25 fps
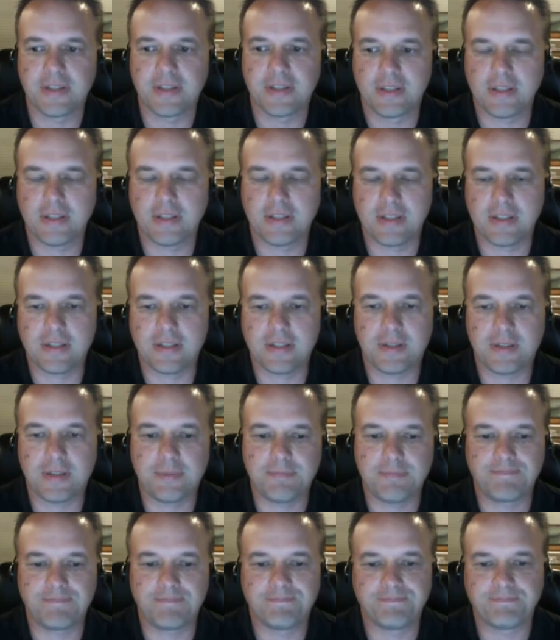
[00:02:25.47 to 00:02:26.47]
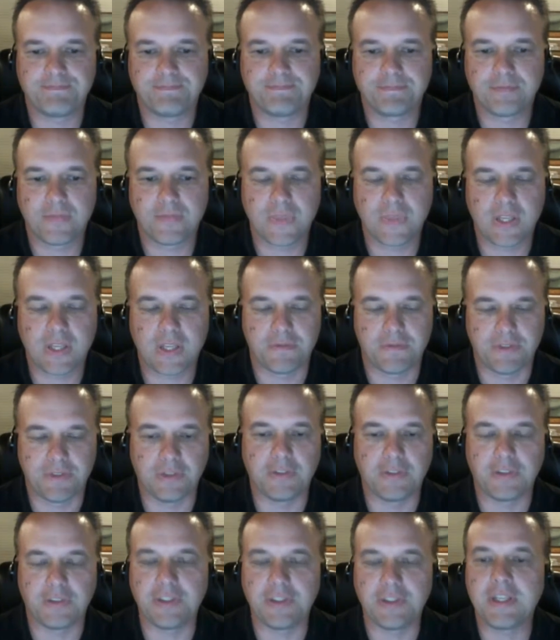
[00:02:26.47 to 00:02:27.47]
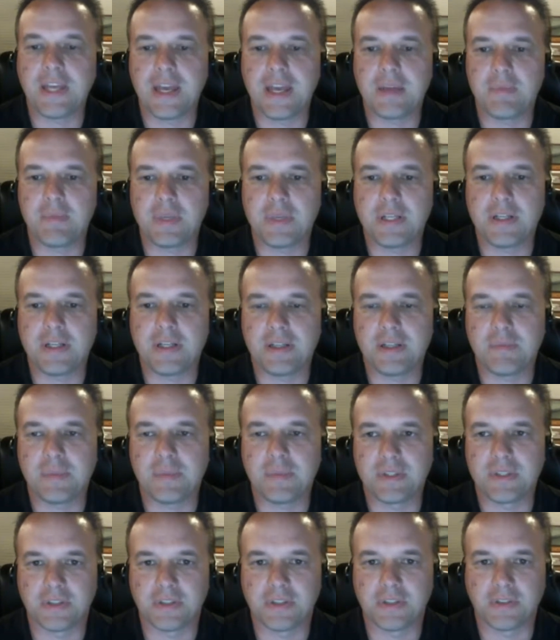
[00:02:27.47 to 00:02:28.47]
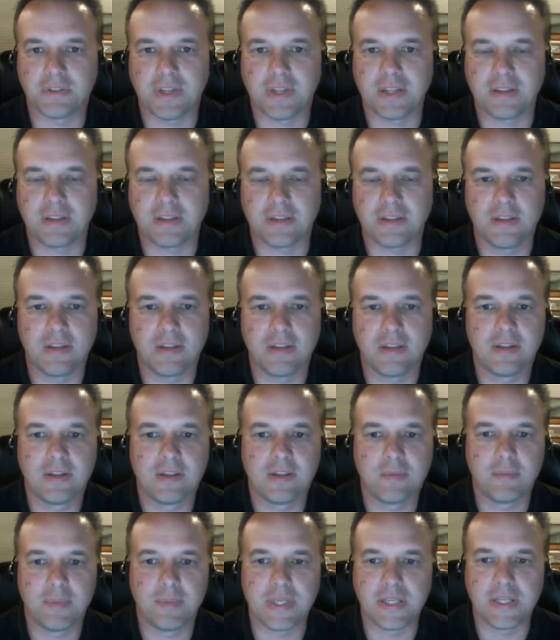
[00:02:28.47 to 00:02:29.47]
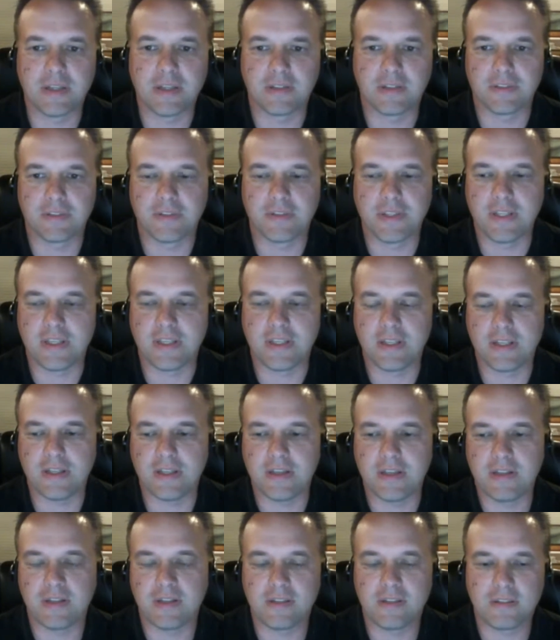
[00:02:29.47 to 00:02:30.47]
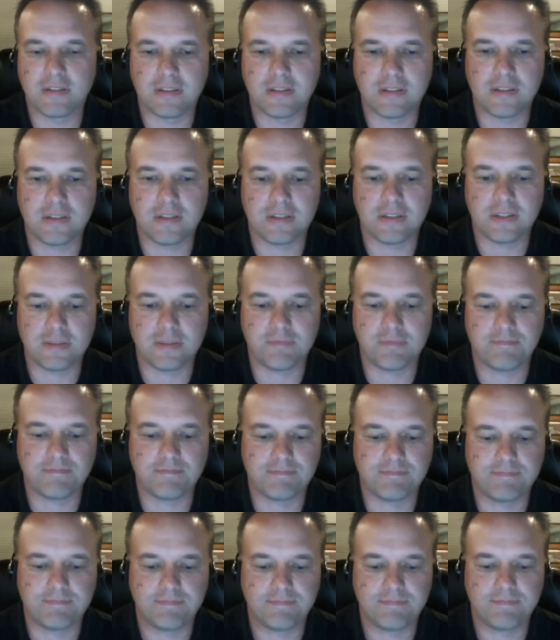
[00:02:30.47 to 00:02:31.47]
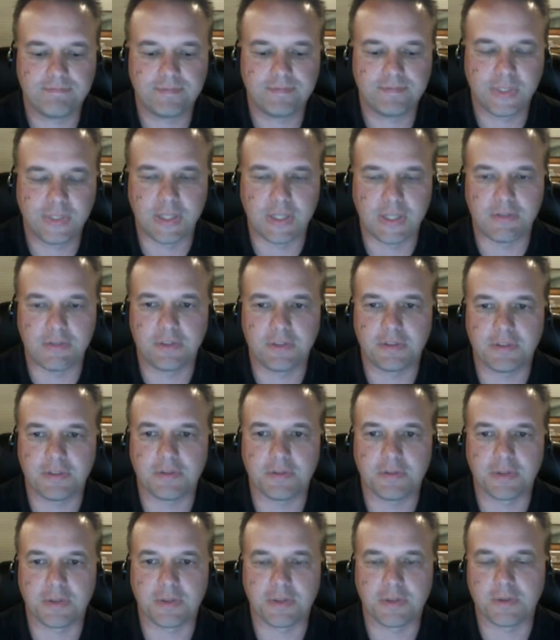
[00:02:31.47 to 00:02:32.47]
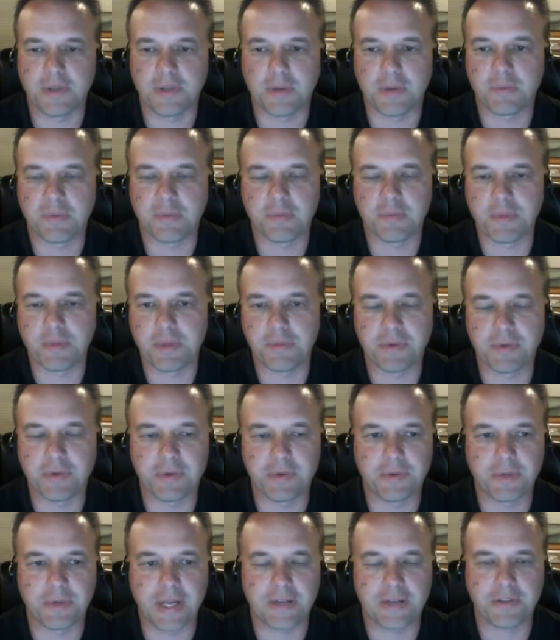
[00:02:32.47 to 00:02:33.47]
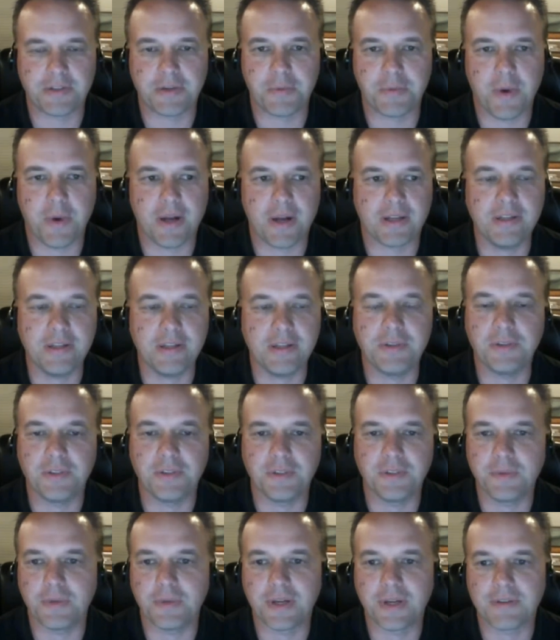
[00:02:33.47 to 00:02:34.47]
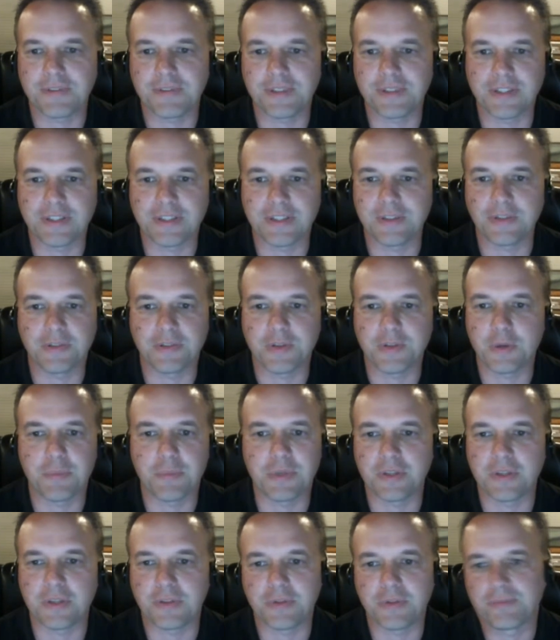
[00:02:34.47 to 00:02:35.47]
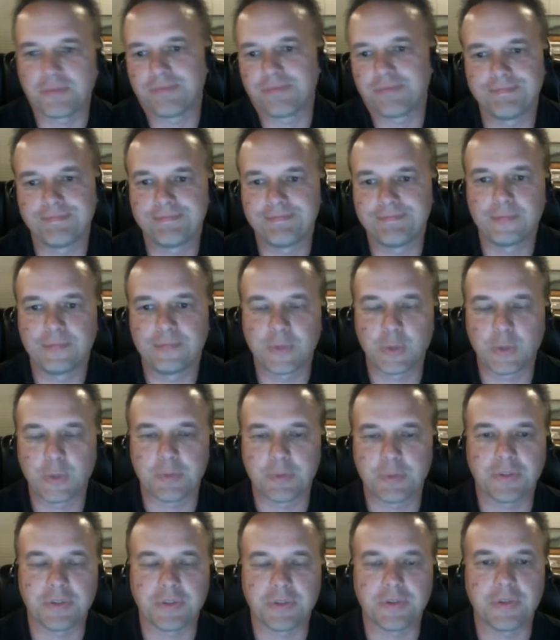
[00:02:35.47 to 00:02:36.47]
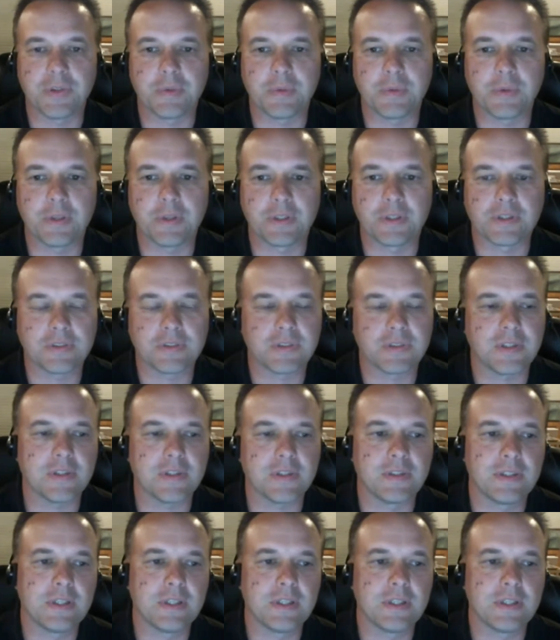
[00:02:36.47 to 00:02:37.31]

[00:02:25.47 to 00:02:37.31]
um, it physically can't be done, but just that because of the um, level of or number of people who would actually want to use it, whatever it is, nobody's doing the work. So,